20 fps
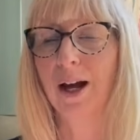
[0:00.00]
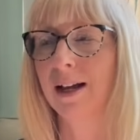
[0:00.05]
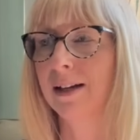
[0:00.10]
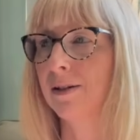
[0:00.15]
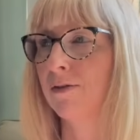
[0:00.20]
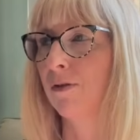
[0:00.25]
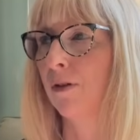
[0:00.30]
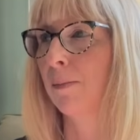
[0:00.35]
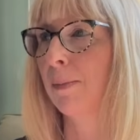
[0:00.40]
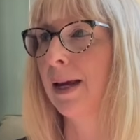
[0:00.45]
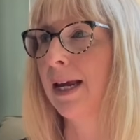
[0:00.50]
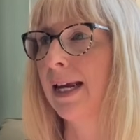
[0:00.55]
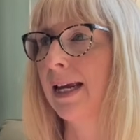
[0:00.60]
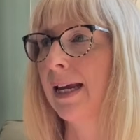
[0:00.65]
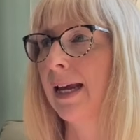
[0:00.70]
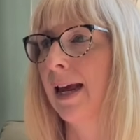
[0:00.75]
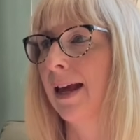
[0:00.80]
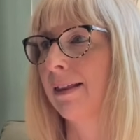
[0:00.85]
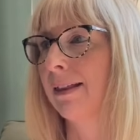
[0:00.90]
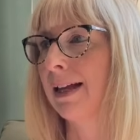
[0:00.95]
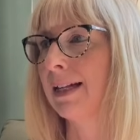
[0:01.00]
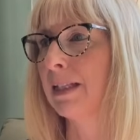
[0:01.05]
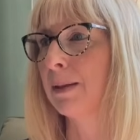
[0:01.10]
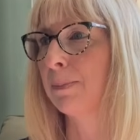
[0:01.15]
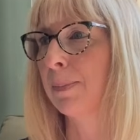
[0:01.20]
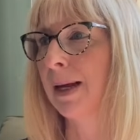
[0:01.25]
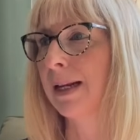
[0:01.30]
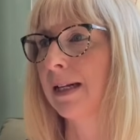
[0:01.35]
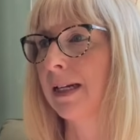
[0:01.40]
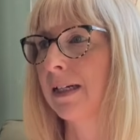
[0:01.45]
And for me, that is
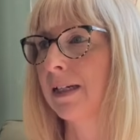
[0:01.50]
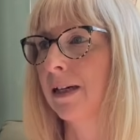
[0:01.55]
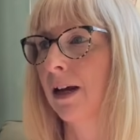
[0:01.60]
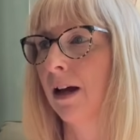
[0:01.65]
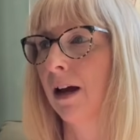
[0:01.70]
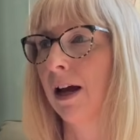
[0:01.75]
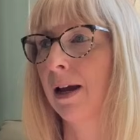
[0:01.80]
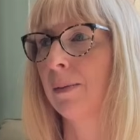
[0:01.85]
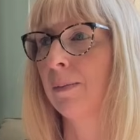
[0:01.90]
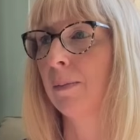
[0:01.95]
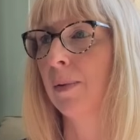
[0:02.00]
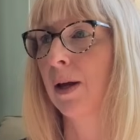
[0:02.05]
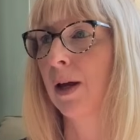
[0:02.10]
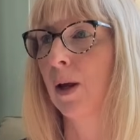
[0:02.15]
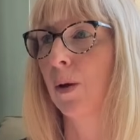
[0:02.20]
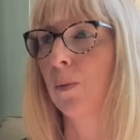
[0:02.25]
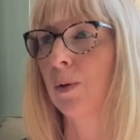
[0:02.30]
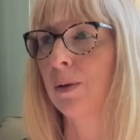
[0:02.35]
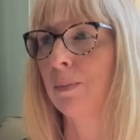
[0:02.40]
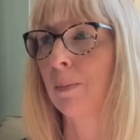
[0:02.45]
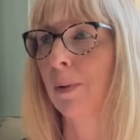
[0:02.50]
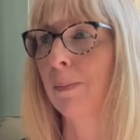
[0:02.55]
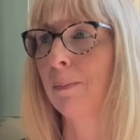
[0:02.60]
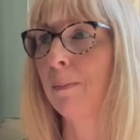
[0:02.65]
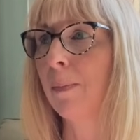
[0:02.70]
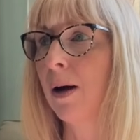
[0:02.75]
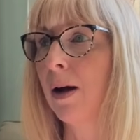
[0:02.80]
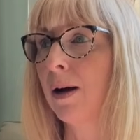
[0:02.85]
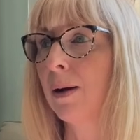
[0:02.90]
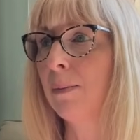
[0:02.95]
spending time with my
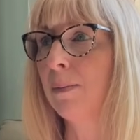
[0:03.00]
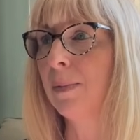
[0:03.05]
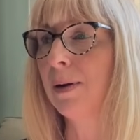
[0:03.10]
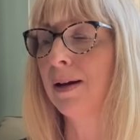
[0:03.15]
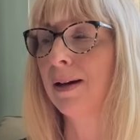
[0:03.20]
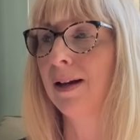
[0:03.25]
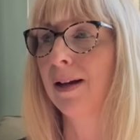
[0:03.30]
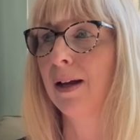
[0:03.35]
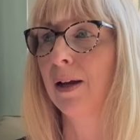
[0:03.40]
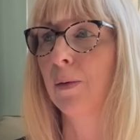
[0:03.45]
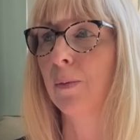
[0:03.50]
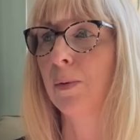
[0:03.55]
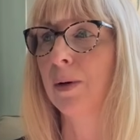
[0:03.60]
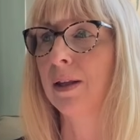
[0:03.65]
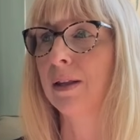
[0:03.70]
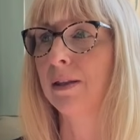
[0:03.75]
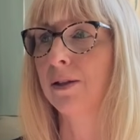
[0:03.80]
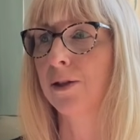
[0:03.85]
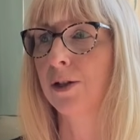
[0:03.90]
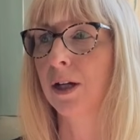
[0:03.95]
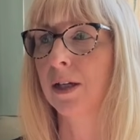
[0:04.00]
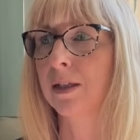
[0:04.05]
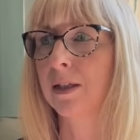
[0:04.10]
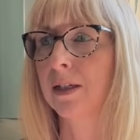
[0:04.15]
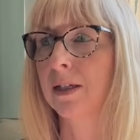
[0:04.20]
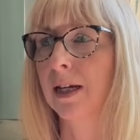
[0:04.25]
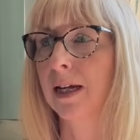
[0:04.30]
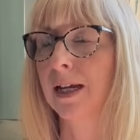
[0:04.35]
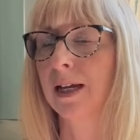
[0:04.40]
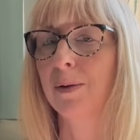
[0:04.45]
mum, with
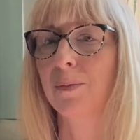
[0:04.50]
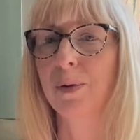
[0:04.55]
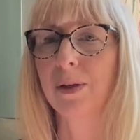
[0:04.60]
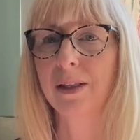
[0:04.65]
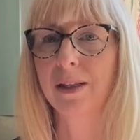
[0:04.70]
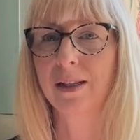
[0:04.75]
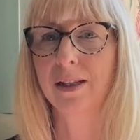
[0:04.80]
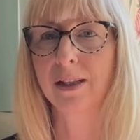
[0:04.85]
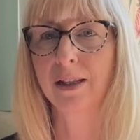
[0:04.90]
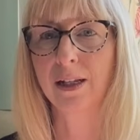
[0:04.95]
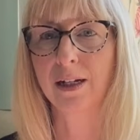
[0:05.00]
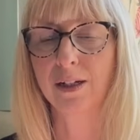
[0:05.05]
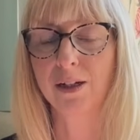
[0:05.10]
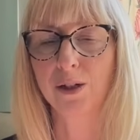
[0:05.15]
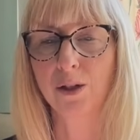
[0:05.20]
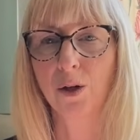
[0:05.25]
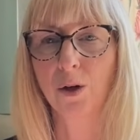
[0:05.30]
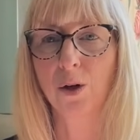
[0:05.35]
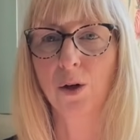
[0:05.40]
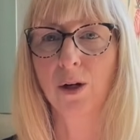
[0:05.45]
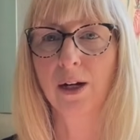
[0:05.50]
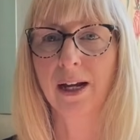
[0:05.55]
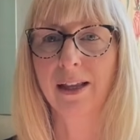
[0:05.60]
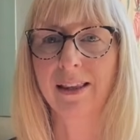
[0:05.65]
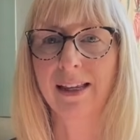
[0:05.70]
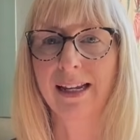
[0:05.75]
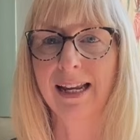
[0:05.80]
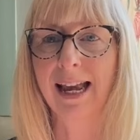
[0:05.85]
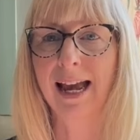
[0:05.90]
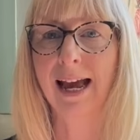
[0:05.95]
Justin, with the dog and
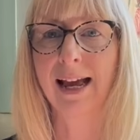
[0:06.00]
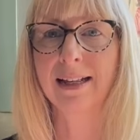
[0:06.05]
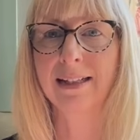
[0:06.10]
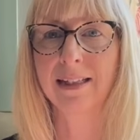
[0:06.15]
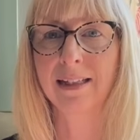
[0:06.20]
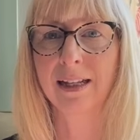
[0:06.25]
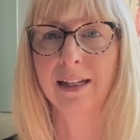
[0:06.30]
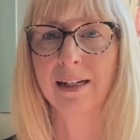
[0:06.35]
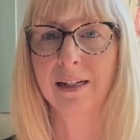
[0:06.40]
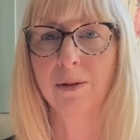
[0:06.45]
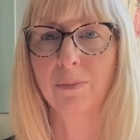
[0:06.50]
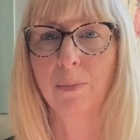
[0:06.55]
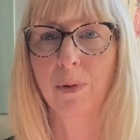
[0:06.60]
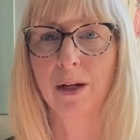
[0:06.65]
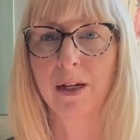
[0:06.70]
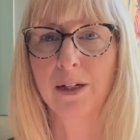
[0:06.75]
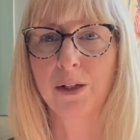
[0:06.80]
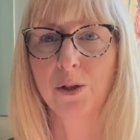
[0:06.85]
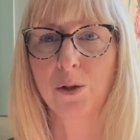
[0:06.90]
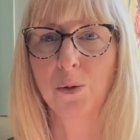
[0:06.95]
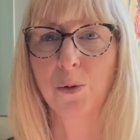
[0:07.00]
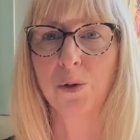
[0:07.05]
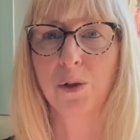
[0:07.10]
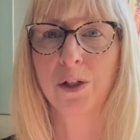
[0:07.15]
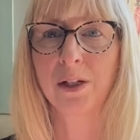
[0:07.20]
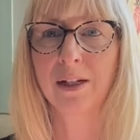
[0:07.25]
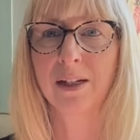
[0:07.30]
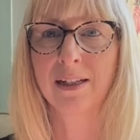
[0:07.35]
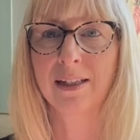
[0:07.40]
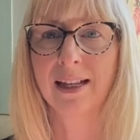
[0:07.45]
the cats and my
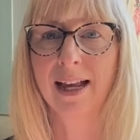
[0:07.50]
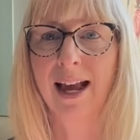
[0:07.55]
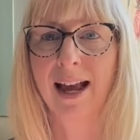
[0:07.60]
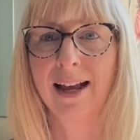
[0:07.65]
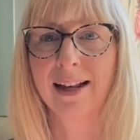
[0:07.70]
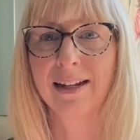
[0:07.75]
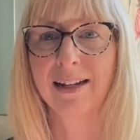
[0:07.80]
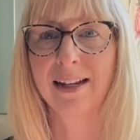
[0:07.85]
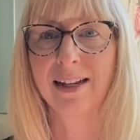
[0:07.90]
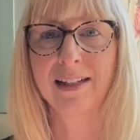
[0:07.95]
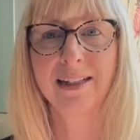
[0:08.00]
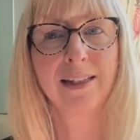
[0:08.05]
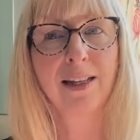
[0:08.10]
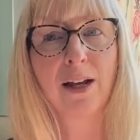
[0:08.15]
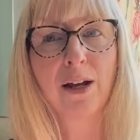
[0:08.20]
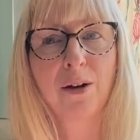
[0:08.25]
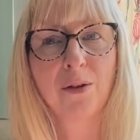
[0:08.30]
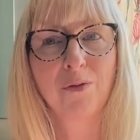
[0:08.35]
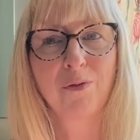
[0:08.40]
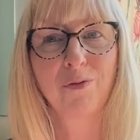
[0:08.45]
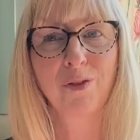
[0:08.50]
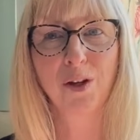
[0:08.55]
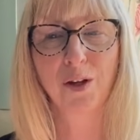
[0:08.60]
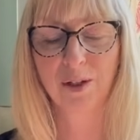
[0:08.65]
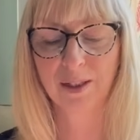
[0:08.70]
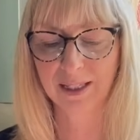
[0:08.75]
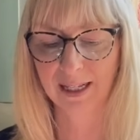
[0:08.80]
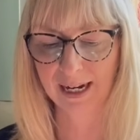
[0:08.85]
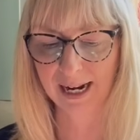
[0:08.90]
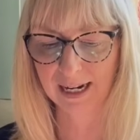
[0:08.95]
daughters and a certain few
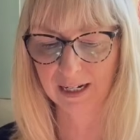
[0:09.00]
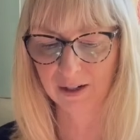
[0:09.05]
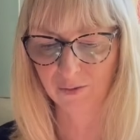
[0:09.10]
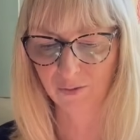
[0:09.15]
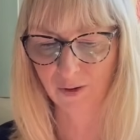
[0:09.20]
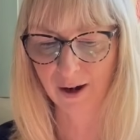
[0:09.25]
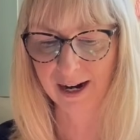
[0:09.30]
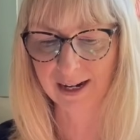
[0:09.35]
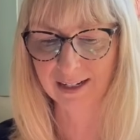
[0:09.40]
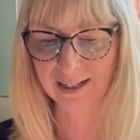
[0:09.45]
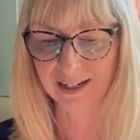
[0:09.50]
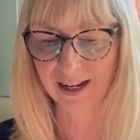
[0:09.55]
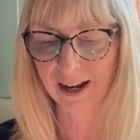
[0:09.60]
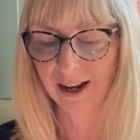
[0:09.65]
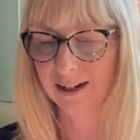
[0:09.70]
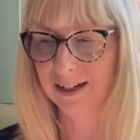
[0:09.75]
select friends.